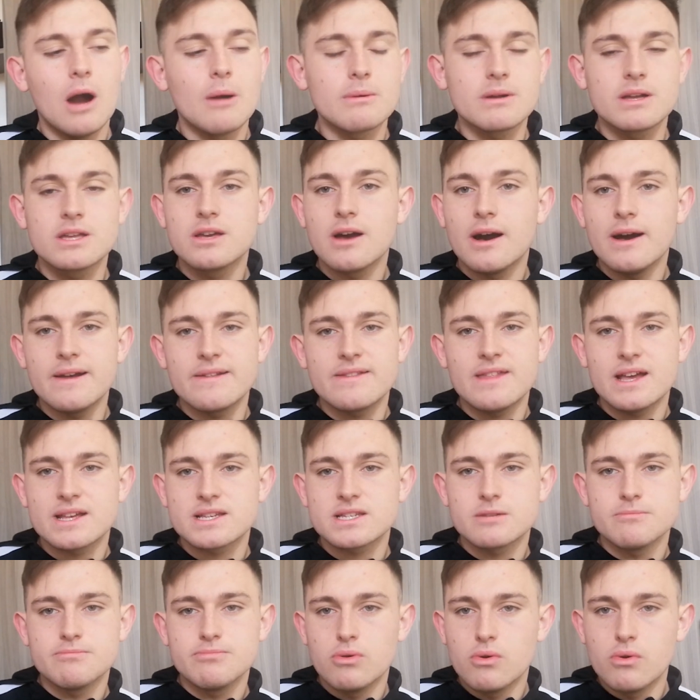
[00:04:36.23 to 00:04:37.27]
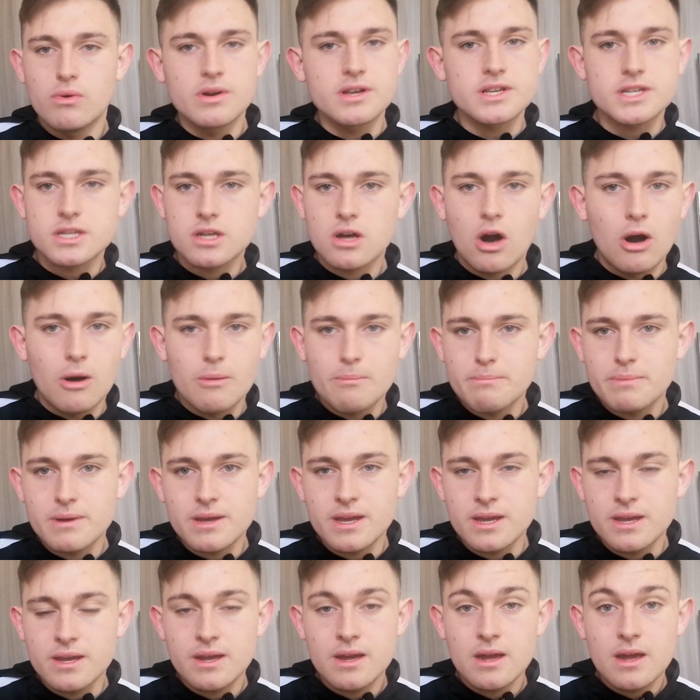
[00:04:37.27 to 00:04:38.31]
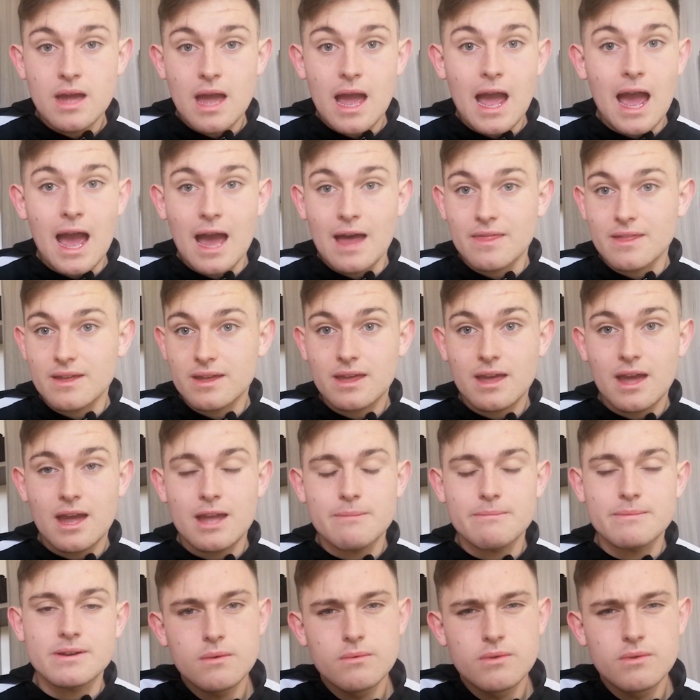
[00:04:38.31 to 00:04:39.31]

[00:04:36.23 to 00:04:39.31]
I'm gutted that supporters can't be at the game.